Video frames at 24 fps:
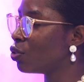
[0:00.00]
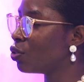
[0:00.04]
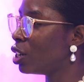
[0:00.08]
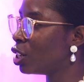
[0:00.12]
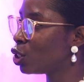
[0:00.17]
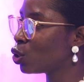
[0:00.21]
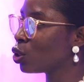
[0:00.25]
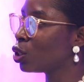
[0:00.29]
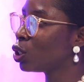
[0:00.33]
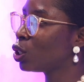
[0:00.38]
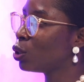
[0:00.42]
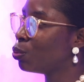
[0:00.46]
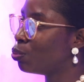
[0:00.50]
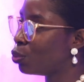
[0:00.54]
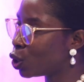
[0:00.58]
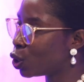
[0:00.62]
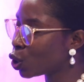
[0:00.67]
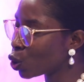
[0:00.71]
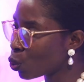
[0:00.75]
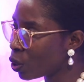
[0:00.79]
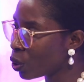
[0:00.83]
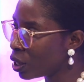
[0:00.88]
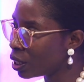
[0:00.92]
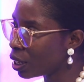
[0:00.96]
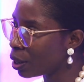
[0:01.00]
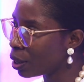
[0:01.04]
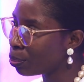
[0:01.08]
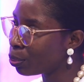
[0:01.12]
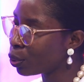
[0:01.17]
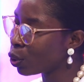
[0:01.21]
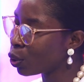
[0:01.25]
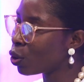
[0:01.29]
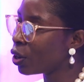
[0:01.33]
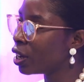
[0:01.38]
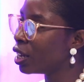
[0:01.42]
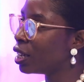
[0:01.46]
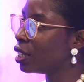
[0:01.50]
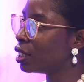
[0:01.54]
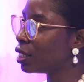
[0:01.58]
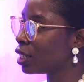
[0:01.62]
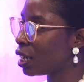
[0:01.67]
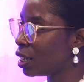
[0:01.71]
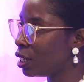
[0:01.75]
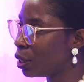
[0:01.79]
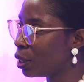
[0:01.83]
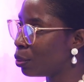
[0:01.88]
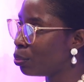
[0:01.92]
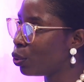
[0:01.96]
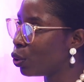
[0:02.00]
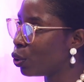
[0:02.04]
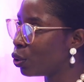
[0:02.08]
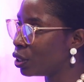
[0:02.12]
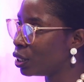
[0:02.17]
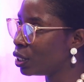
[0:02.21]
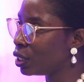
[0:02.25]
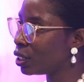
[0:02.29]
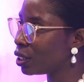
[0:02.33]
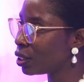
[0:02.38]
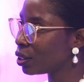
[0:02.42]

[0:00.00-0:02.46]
relationship between the employers and the employees?